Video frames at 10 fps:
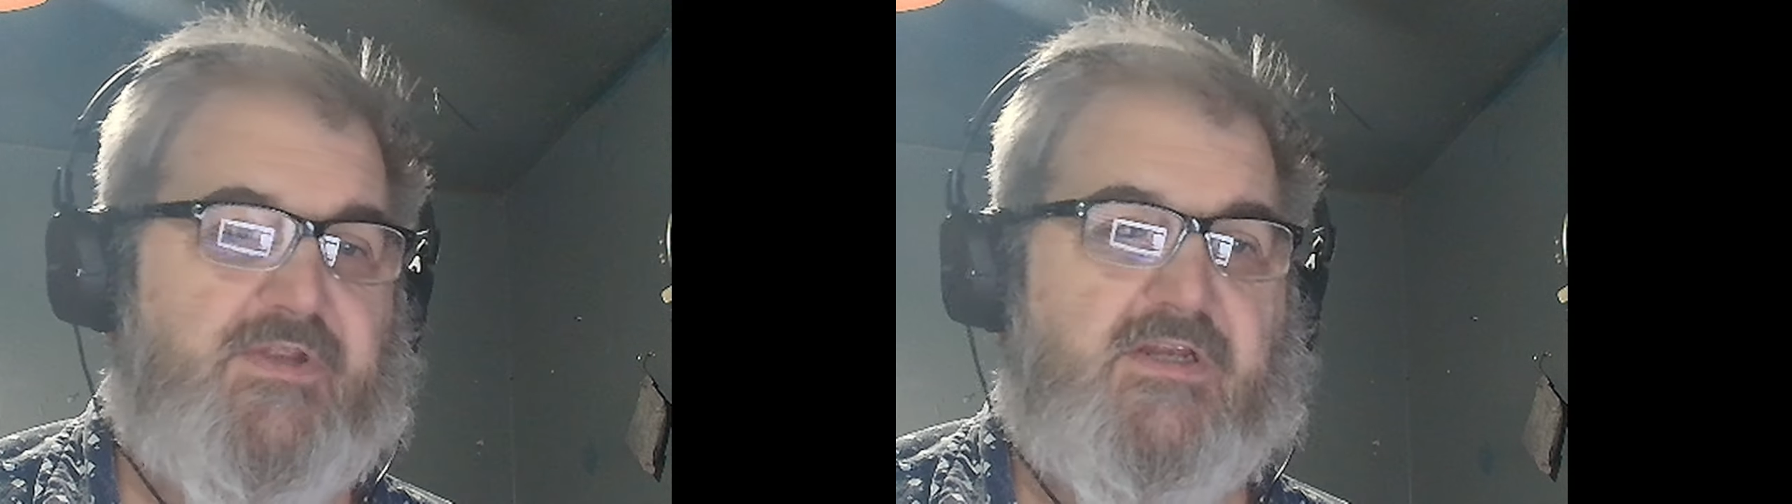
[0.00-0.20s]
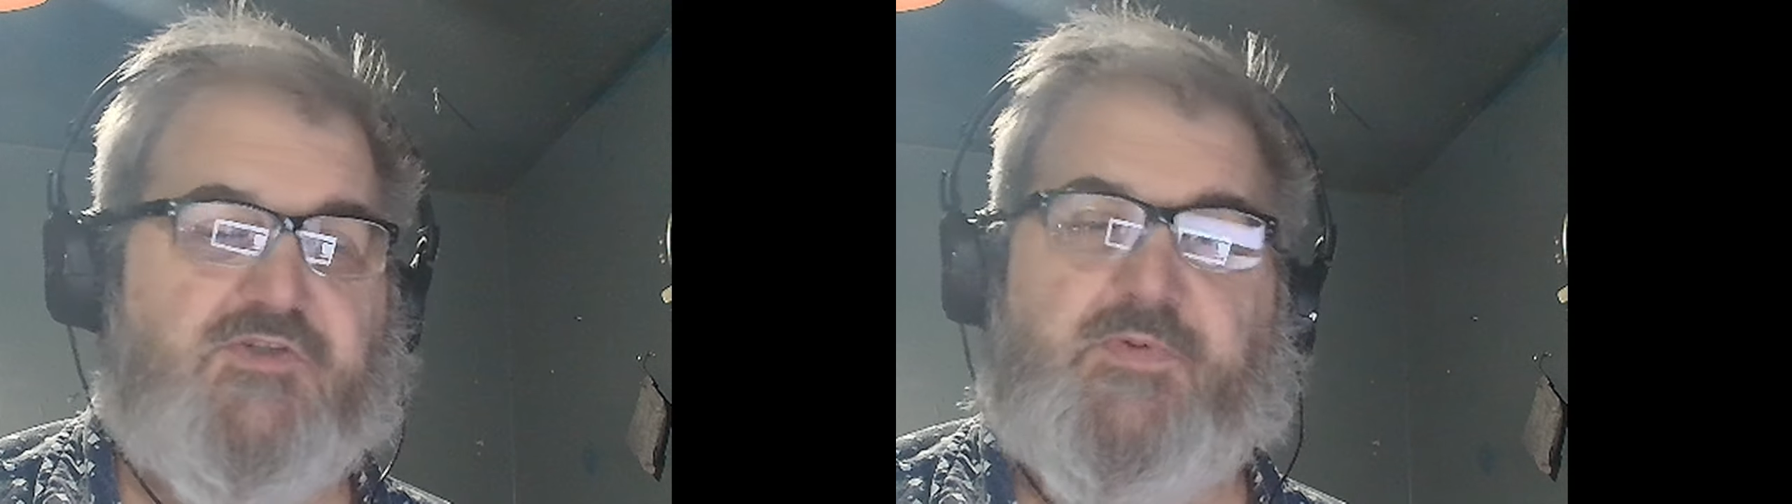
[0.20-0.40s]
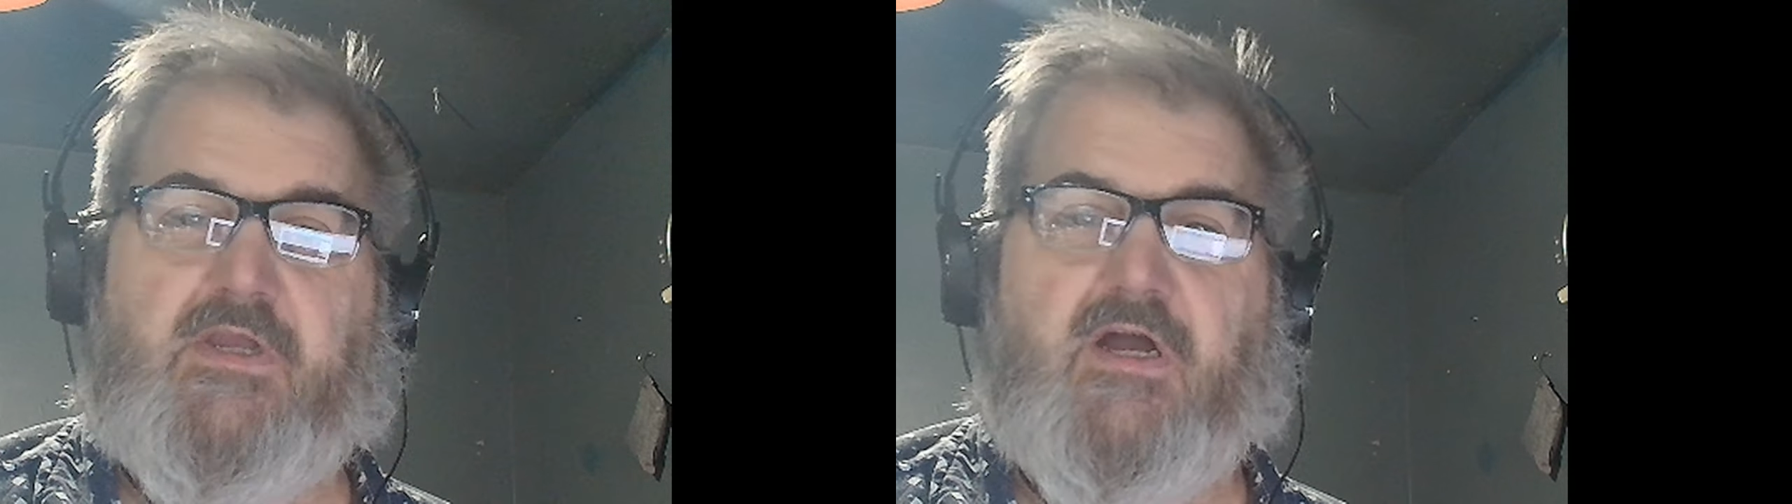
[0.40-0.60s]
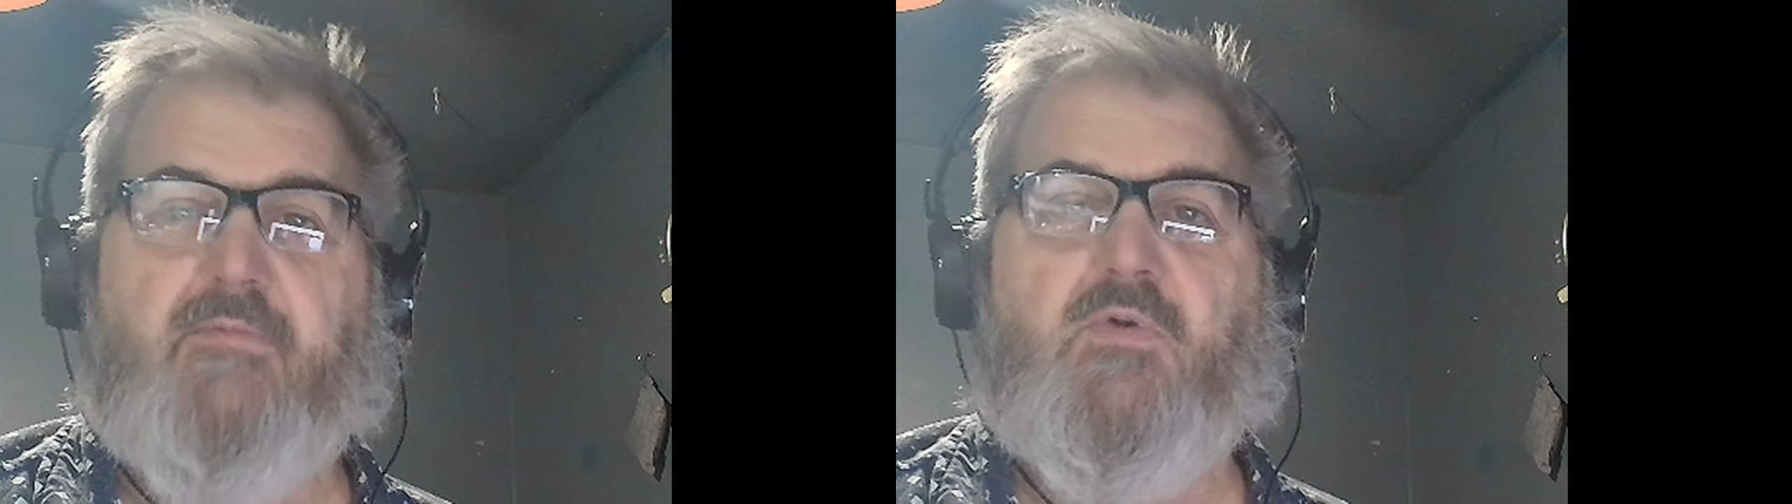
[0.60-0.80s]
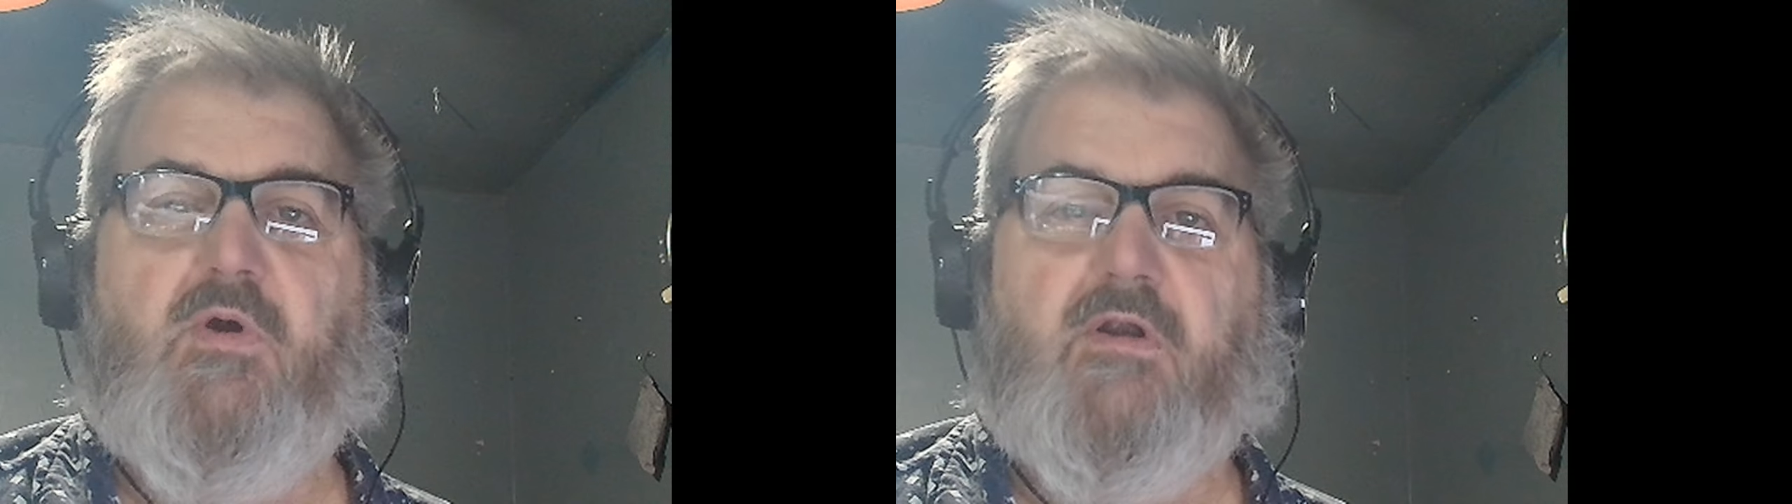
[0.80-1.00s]
need to speak
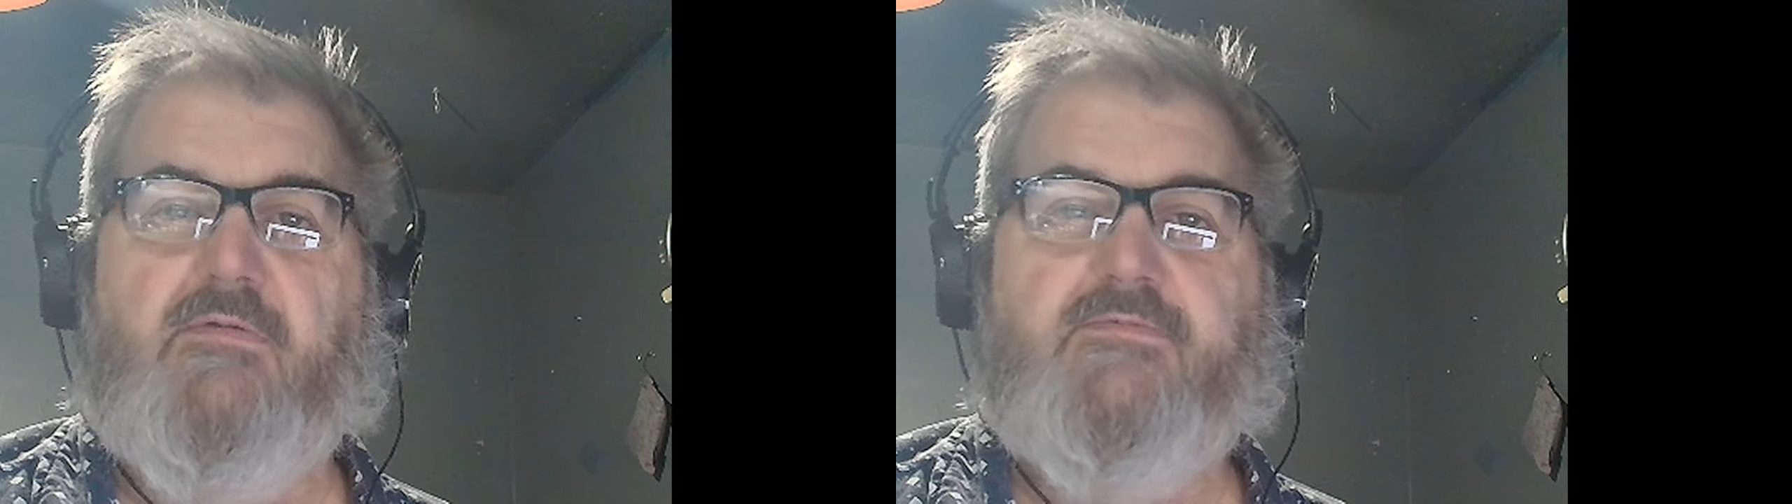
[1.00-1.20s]
up more.